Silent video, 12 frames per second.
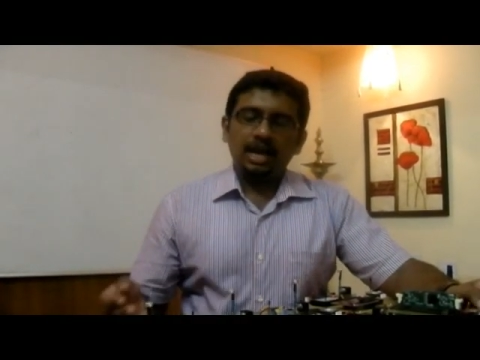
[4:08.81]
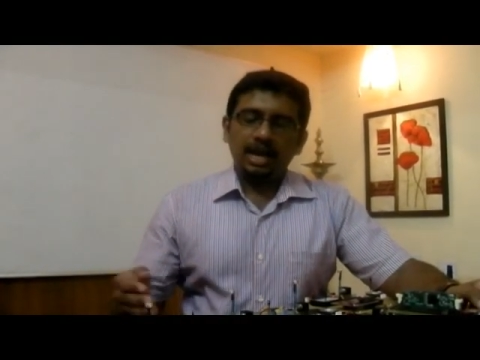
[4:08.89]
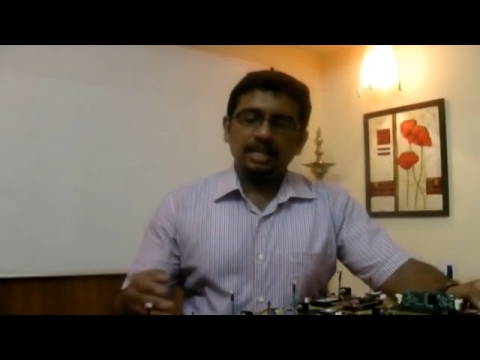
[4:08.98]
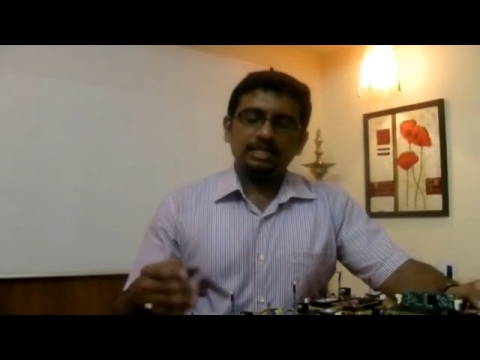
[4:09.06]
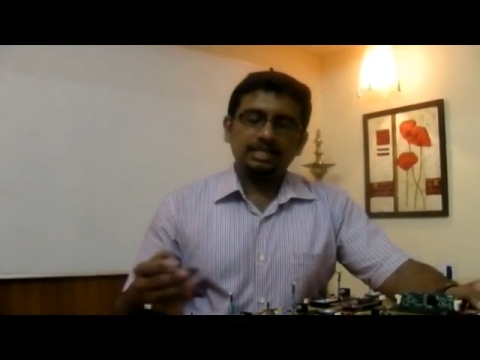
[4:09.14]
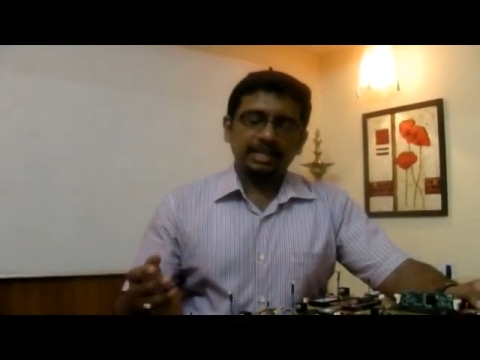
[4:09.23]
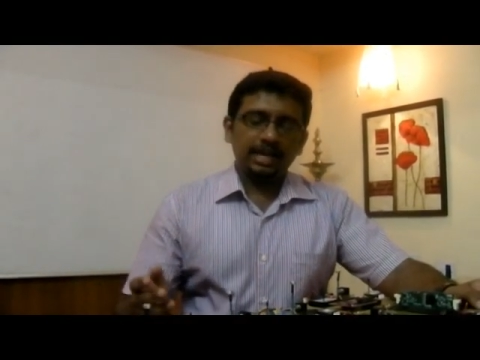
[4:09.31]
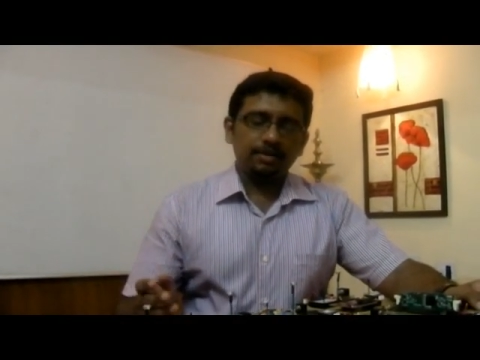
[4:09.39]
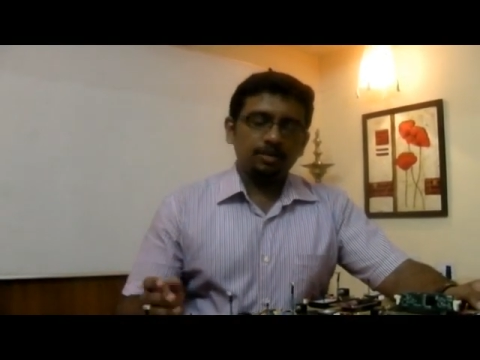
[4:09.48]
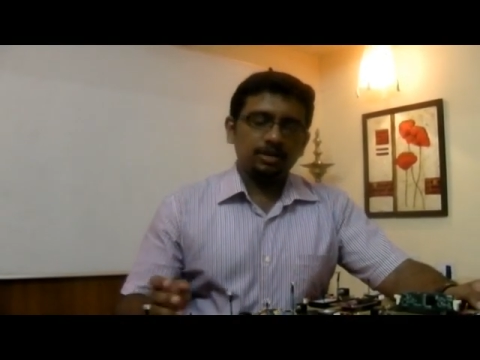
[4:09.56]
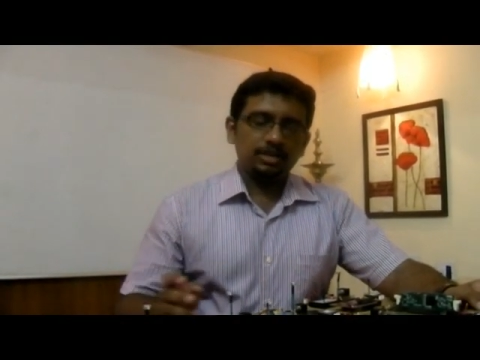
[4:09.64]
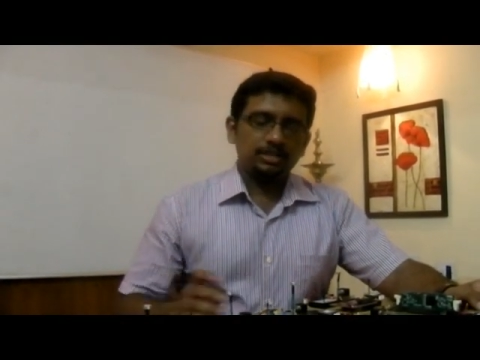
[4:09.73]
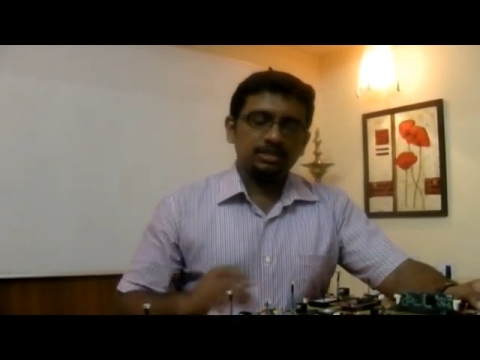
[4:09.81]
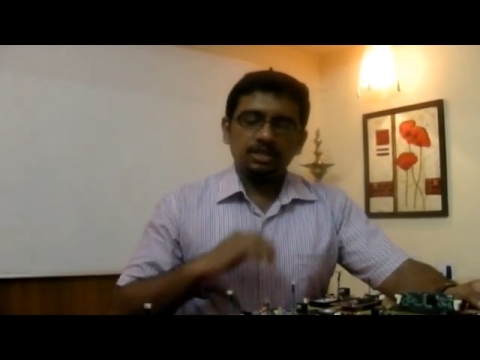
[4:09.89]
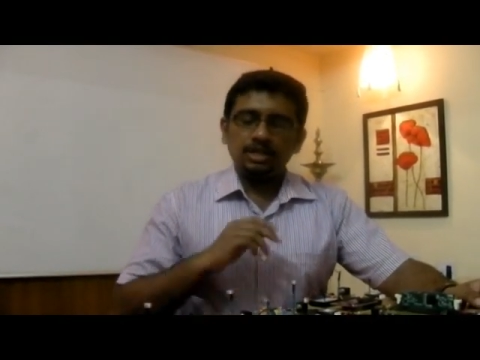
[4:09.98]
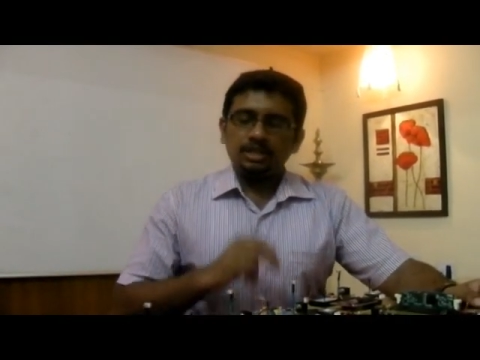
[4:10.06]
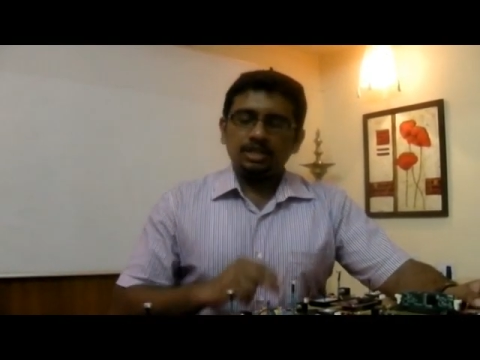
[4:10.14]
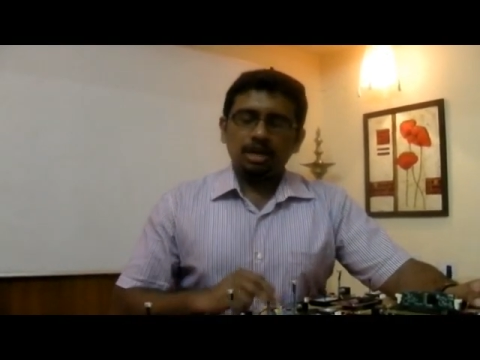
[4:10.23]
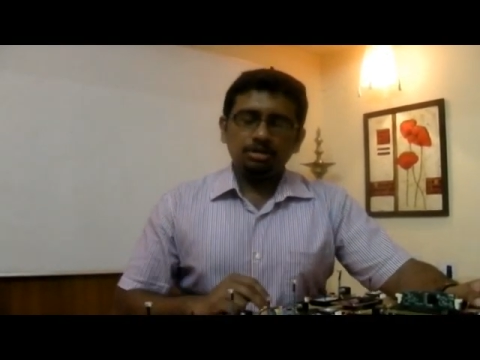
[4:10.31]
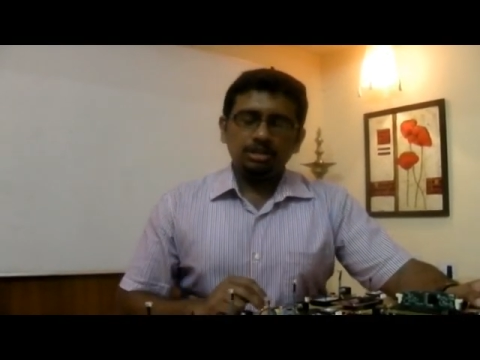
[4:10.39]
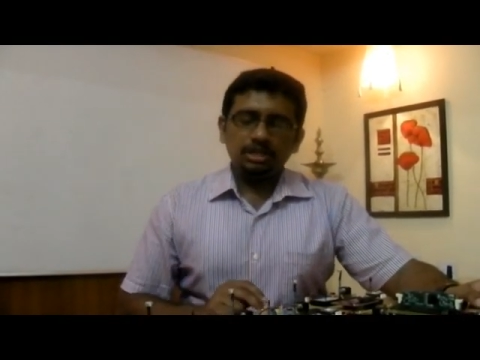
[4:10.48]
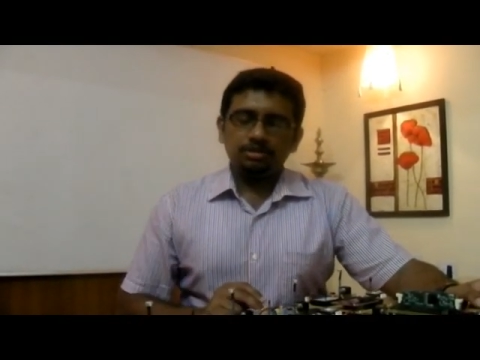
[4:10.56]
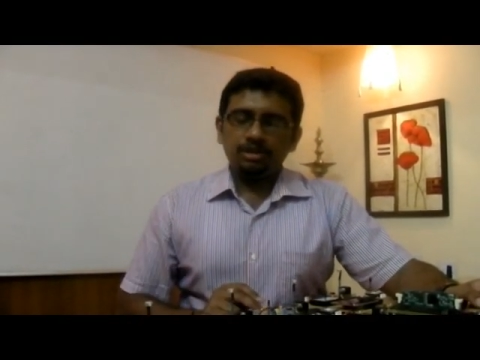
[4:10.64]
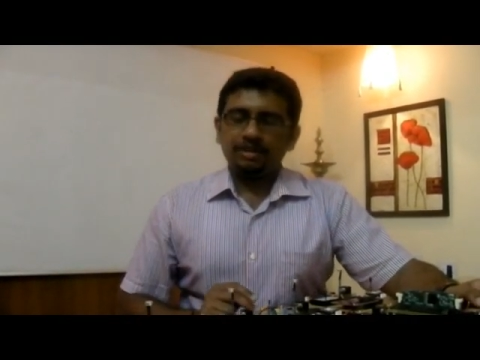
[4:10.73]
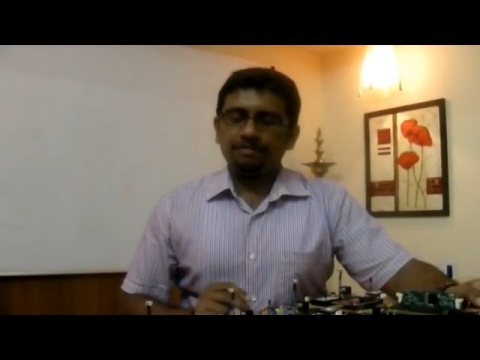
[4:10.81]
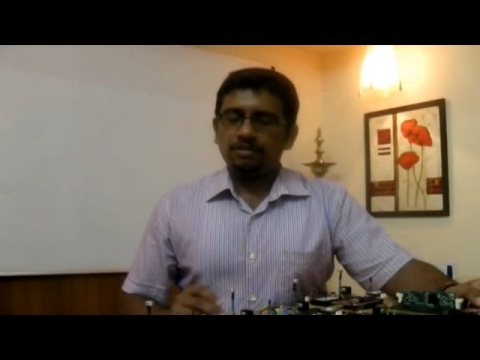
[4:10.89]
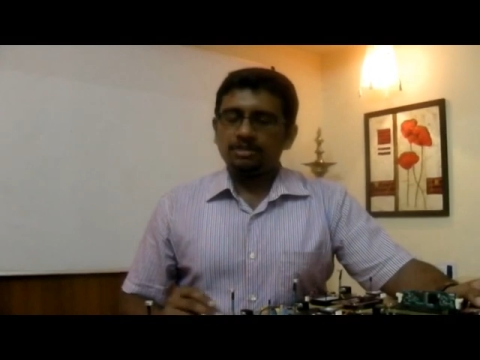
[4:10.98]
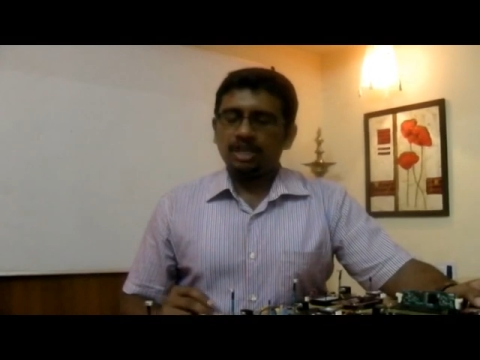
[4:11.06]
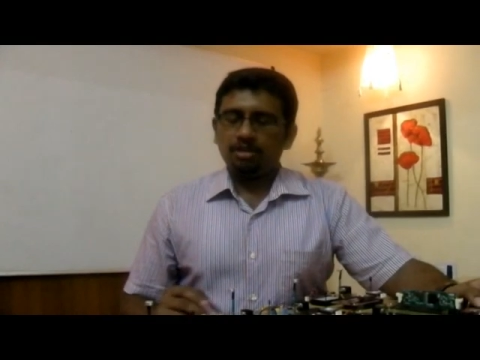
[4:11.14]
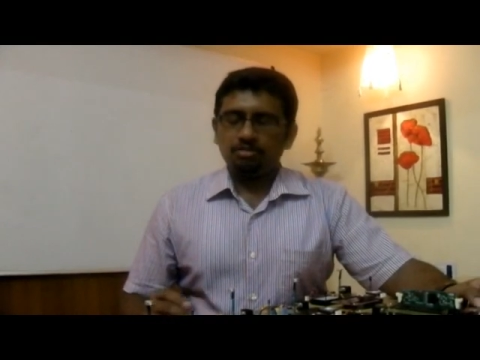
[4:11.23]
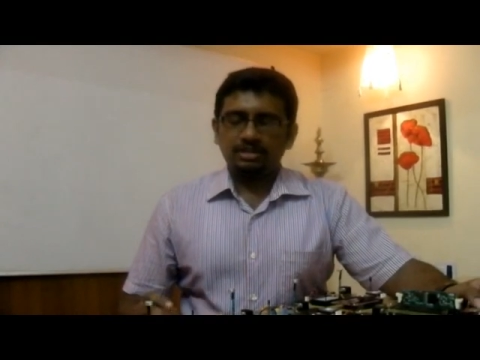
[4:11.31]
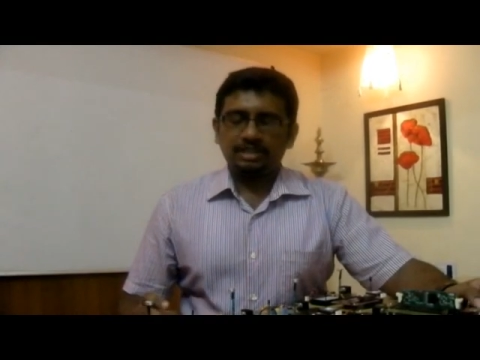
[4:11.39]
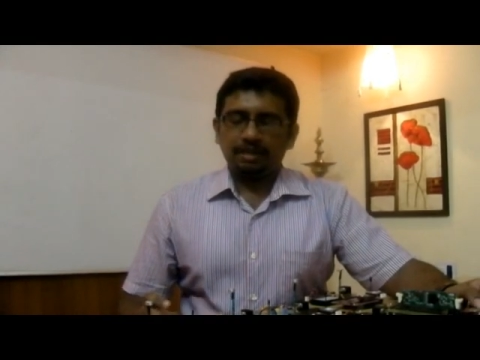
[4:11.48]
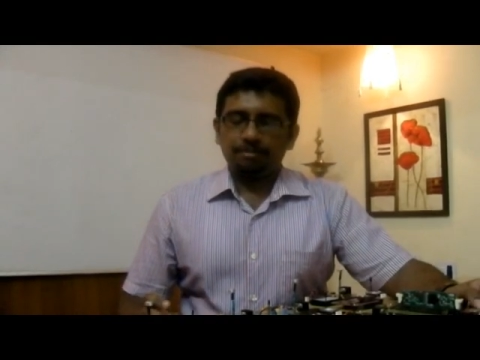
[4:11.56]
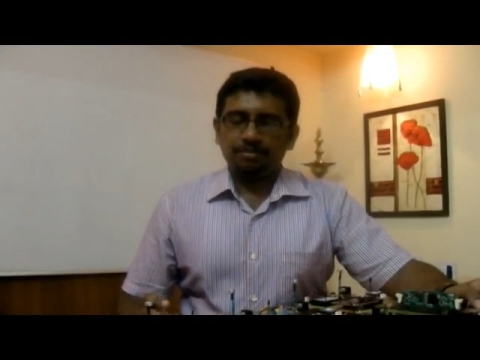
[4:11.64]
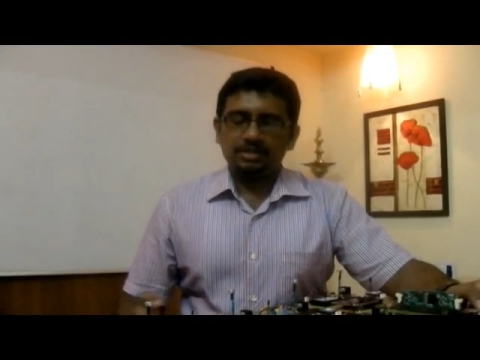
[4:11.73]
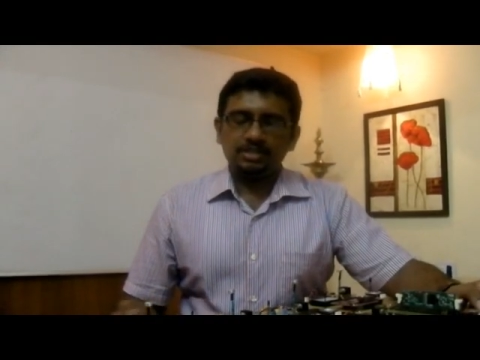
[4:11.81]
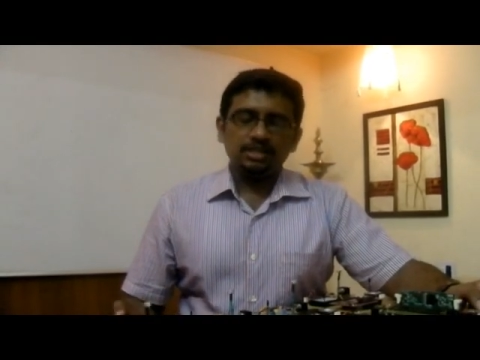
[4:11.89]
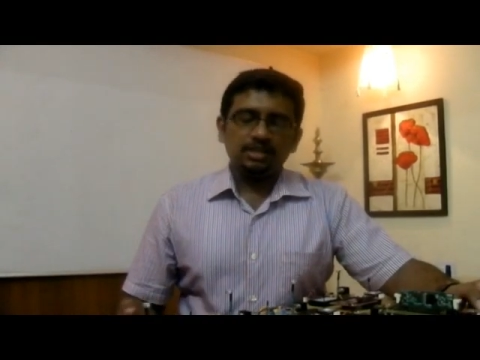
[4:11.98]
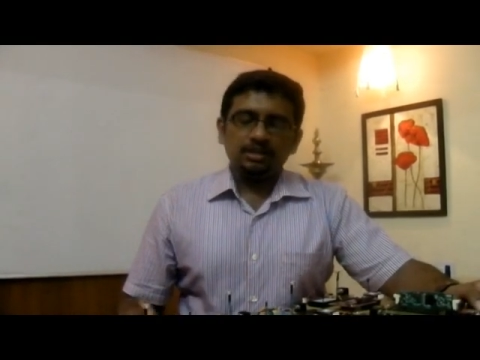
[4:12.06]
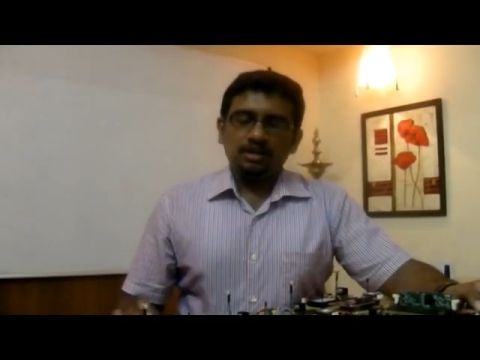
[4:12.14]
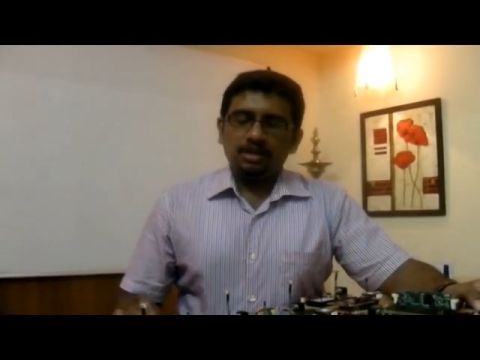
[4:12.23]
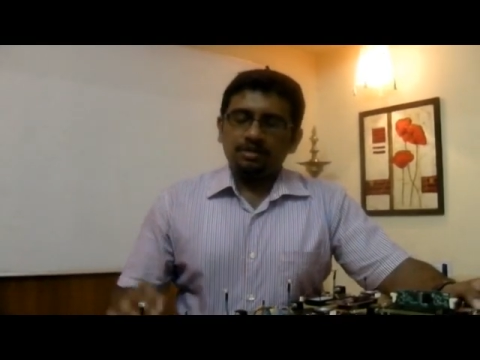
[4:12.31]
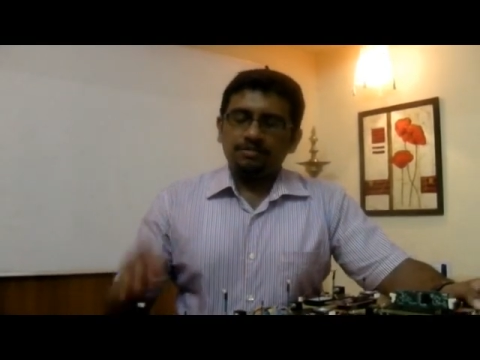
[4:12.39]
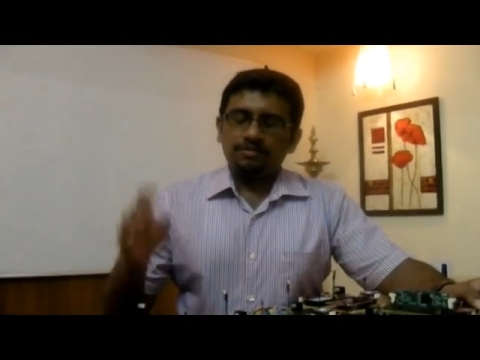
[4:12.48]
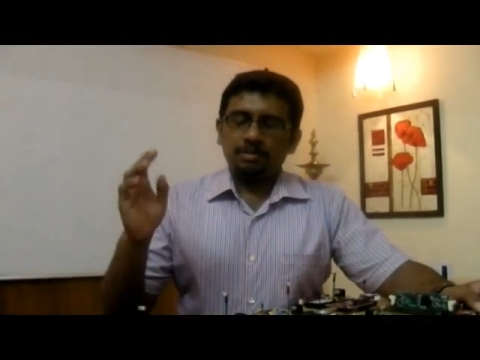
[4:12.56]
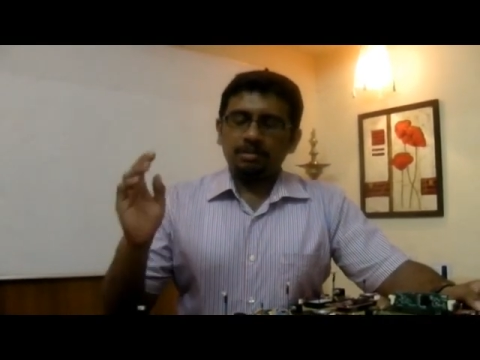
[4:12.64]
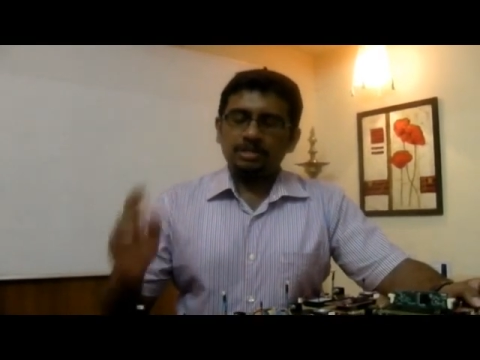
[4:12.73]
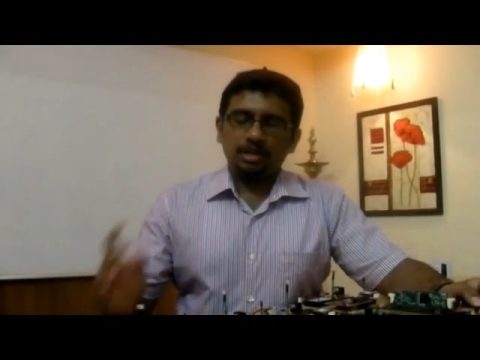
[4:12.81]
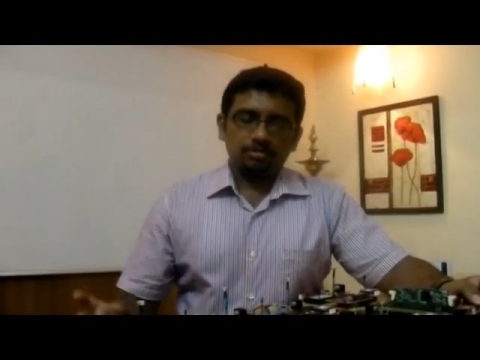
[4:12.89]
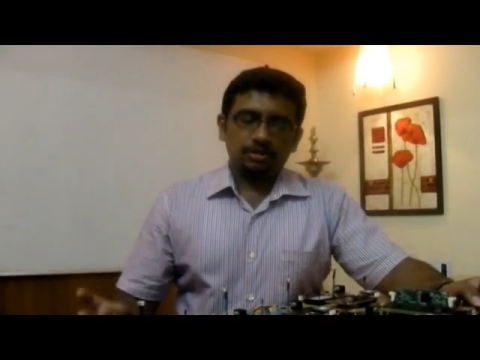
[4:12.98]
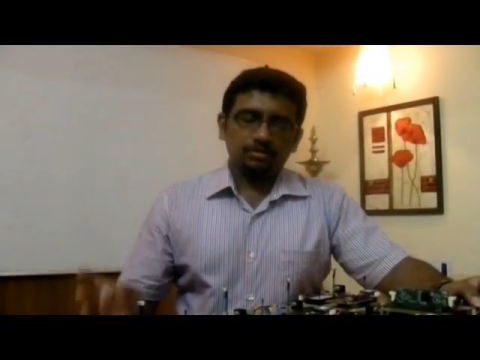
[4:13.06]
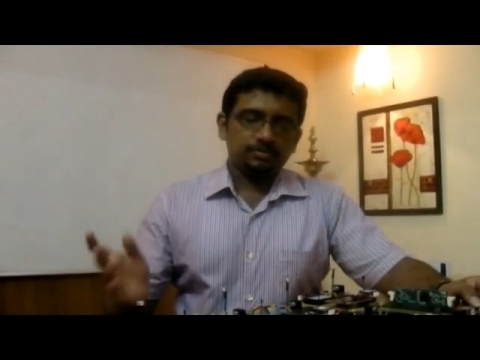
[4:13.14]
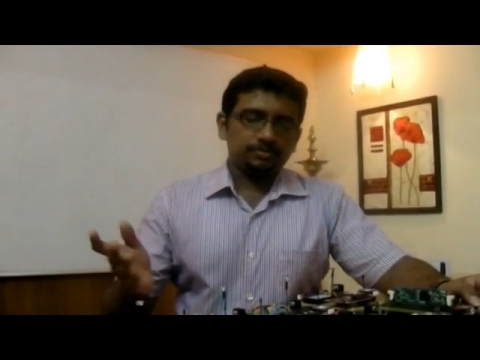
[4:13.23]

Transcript: and the second one is one thousand twenty-four sound samples from the sound.